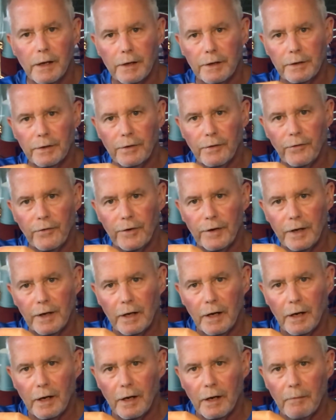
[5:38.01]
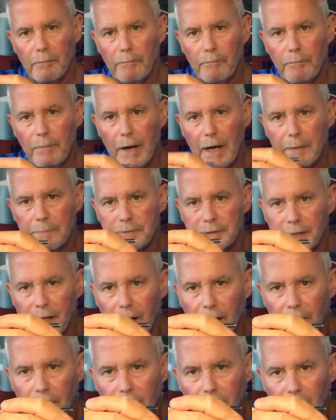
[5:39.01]
You'll see that it pops
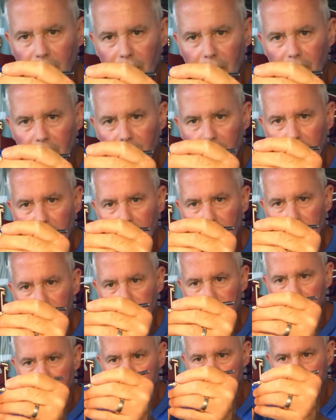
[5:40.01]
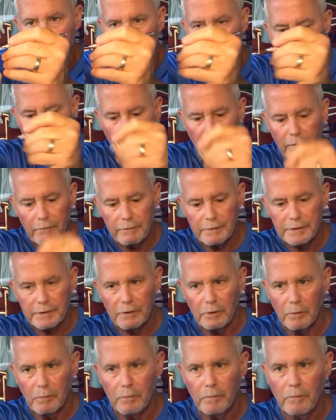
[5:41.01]
out just ever
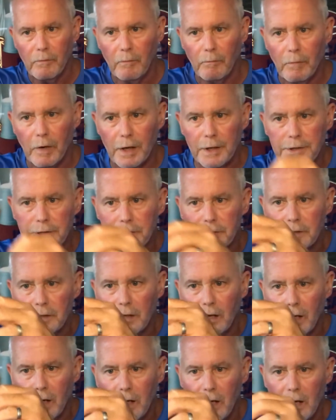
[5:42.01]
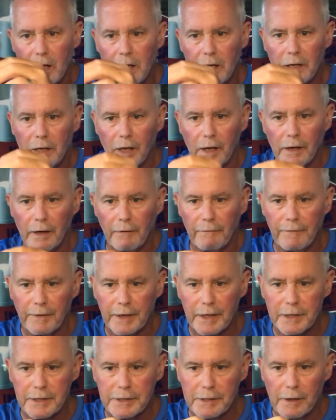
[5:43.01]
so much, enough to
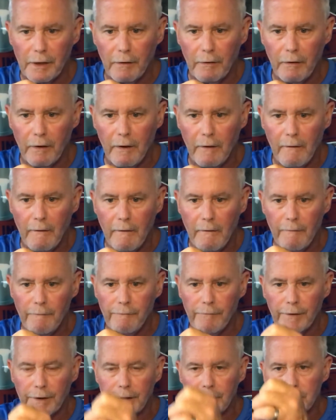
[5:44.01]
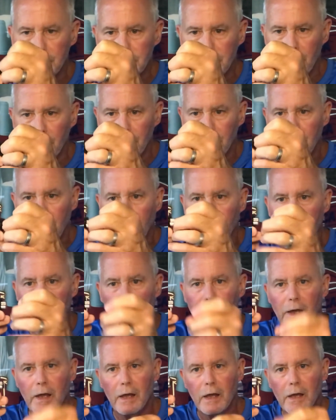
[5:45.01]
get your fingers on it,
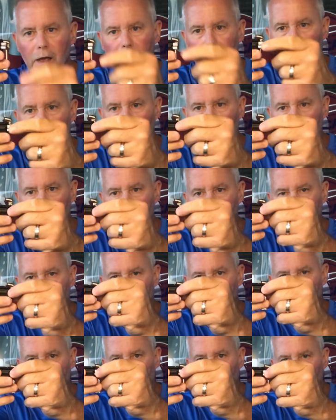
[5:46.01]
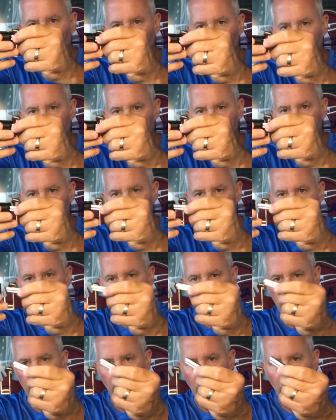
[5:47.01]
and you can pull the
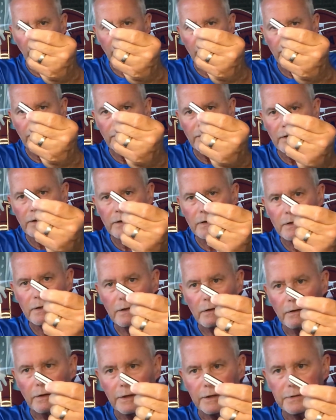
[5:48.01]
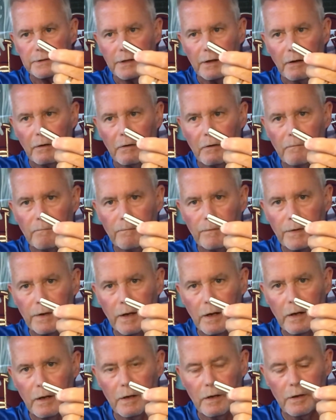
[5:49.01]
assembly out like so.
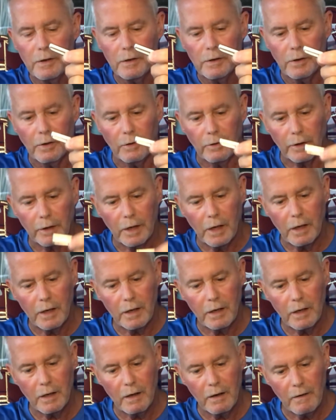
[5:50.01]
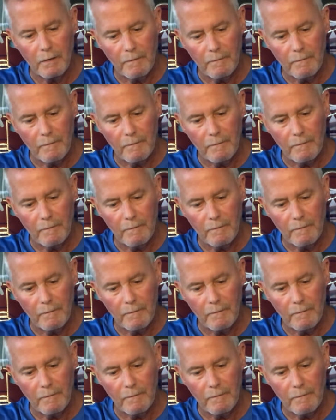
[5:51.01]
Okay.